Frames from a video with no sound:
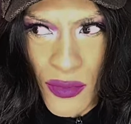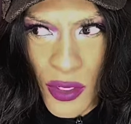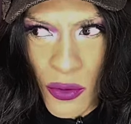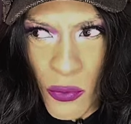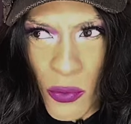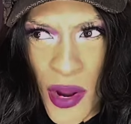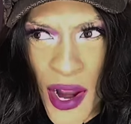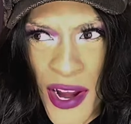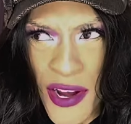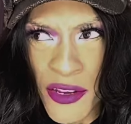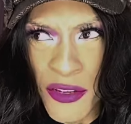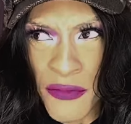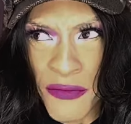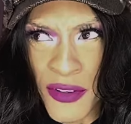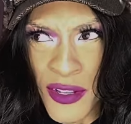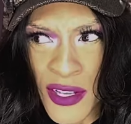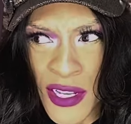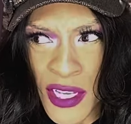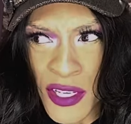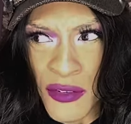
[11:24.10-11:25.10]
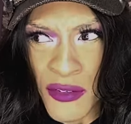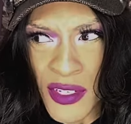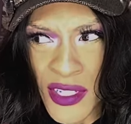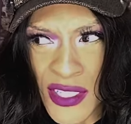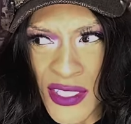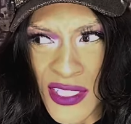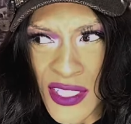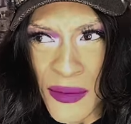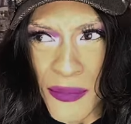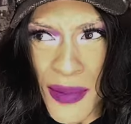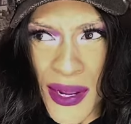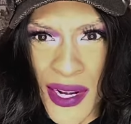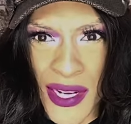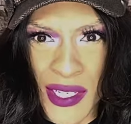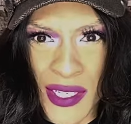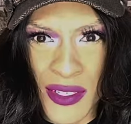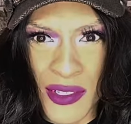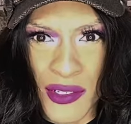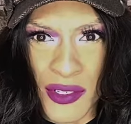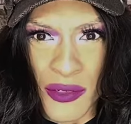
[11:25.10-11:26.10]
Why are you feeling like you need
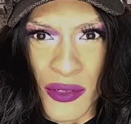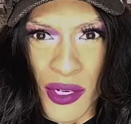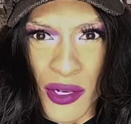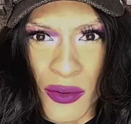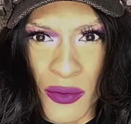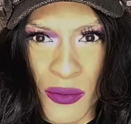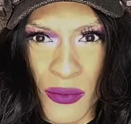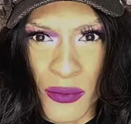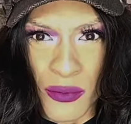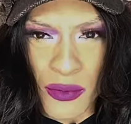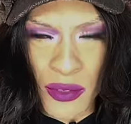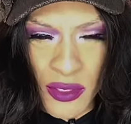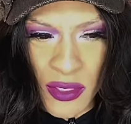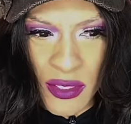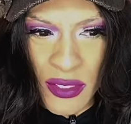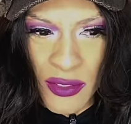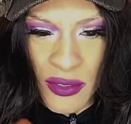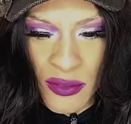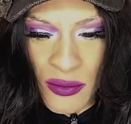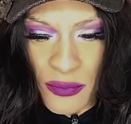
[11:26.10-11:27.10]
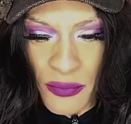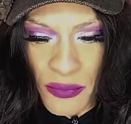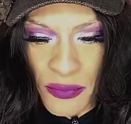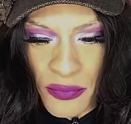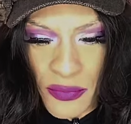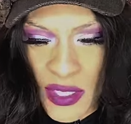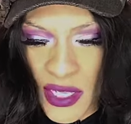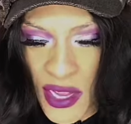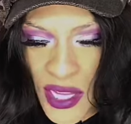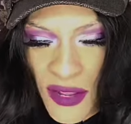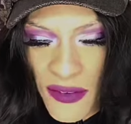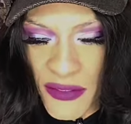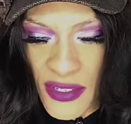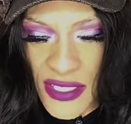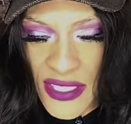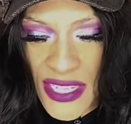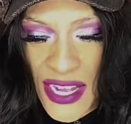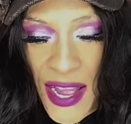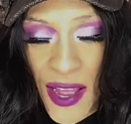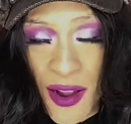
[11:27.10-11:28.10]
somebody, you know? Love
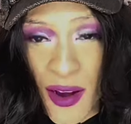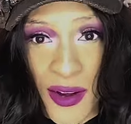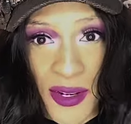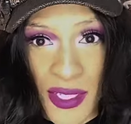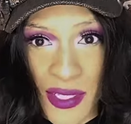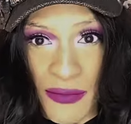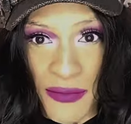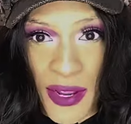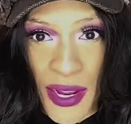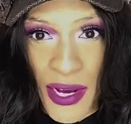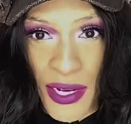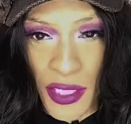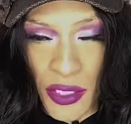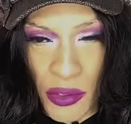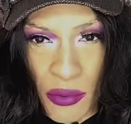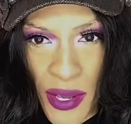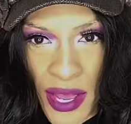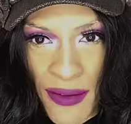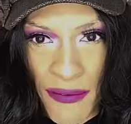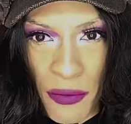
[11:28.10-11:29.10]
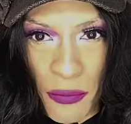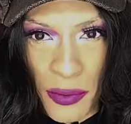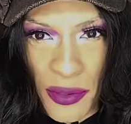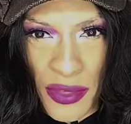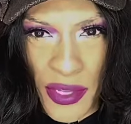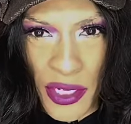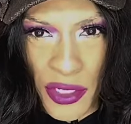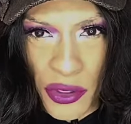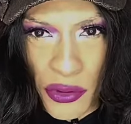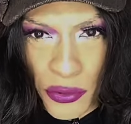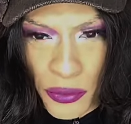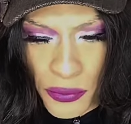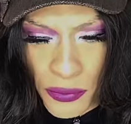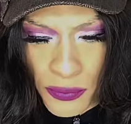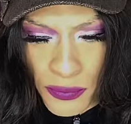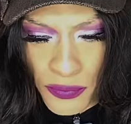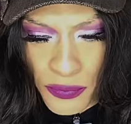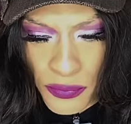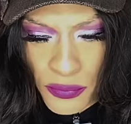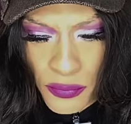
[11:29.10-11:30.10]
is not hard to find. You have it within you.
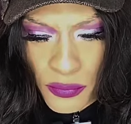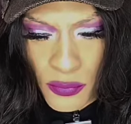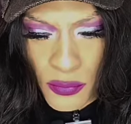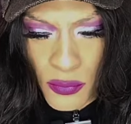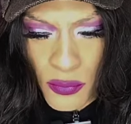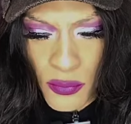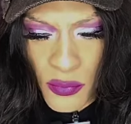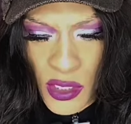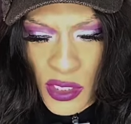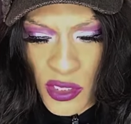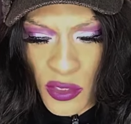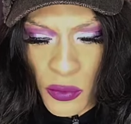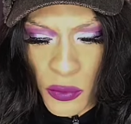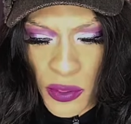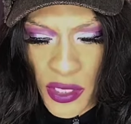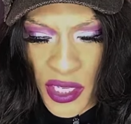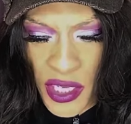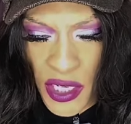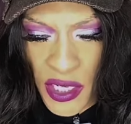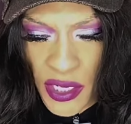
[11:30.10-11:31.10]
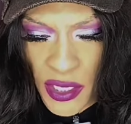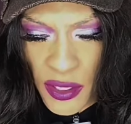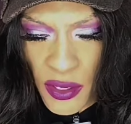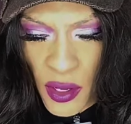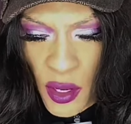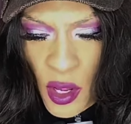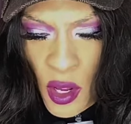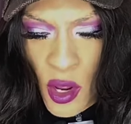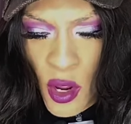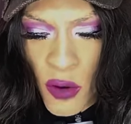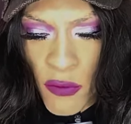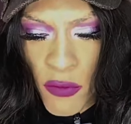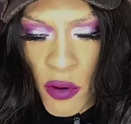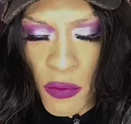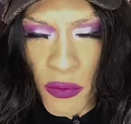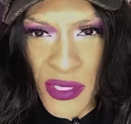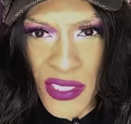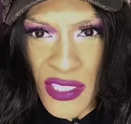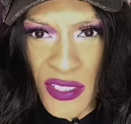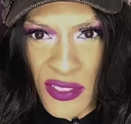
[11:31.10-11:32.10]
So Keenan
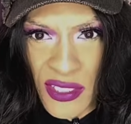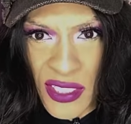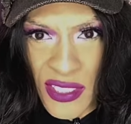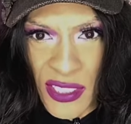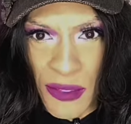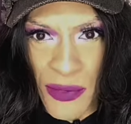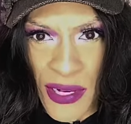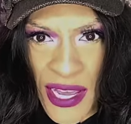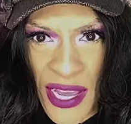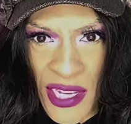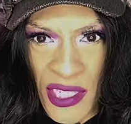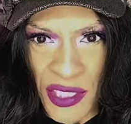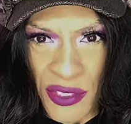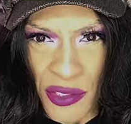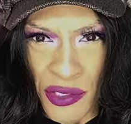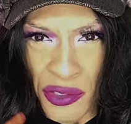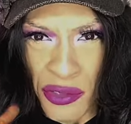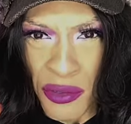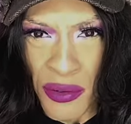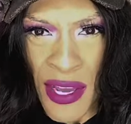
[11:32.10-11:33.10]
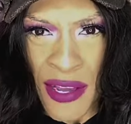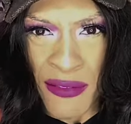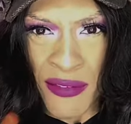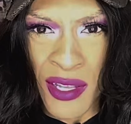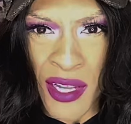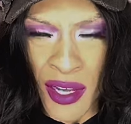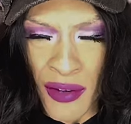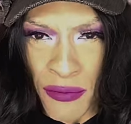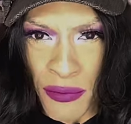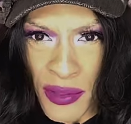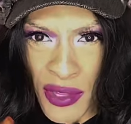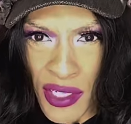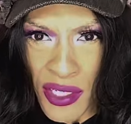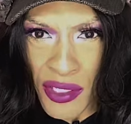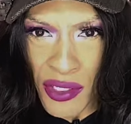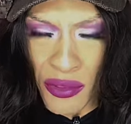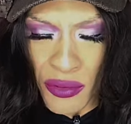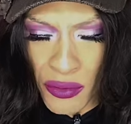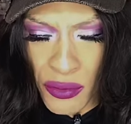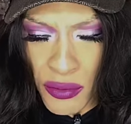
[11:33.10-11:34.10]
4106, I want to ask you, do you have love
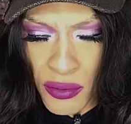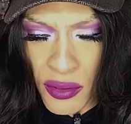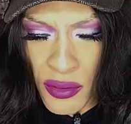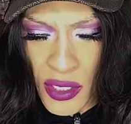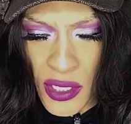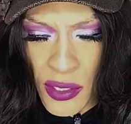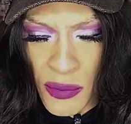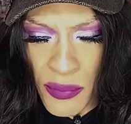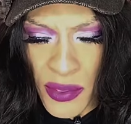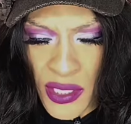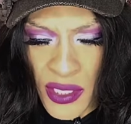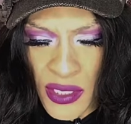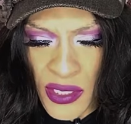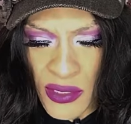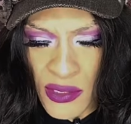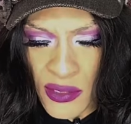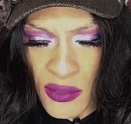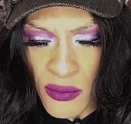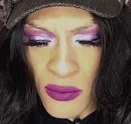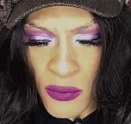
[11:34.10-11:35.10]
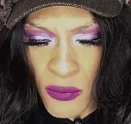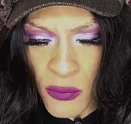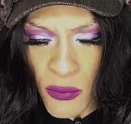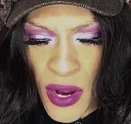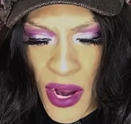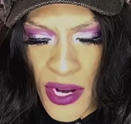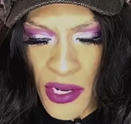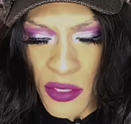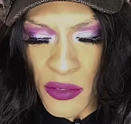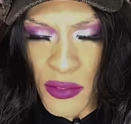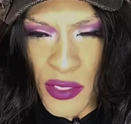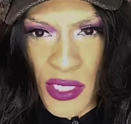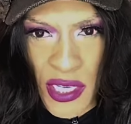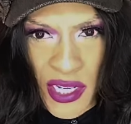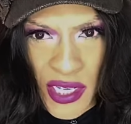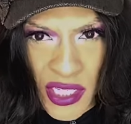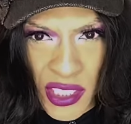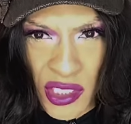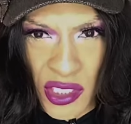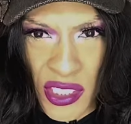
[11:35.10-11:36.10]
within you? Because why are you
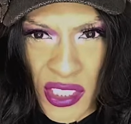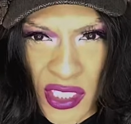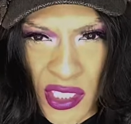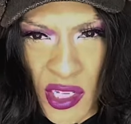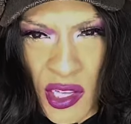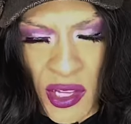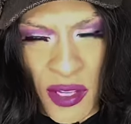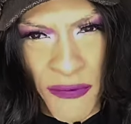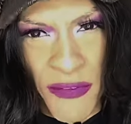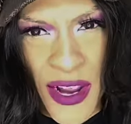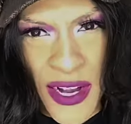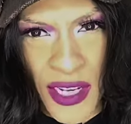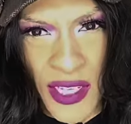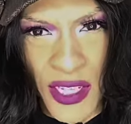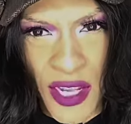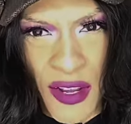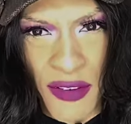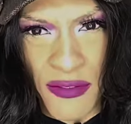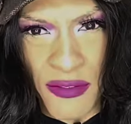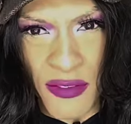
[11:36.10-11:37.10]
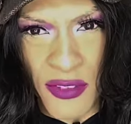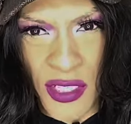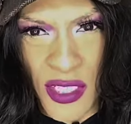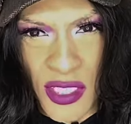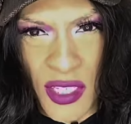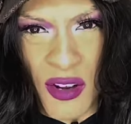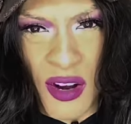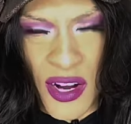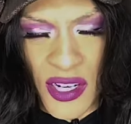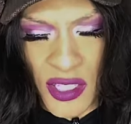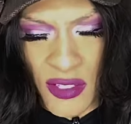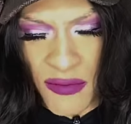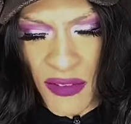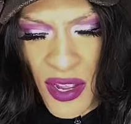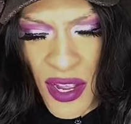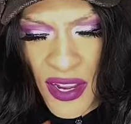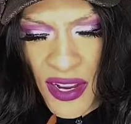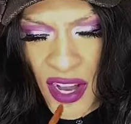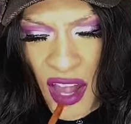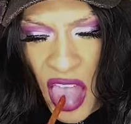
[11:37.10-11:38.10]
saying that finding love is so hard to
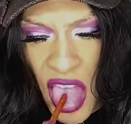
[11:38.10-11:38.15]
find?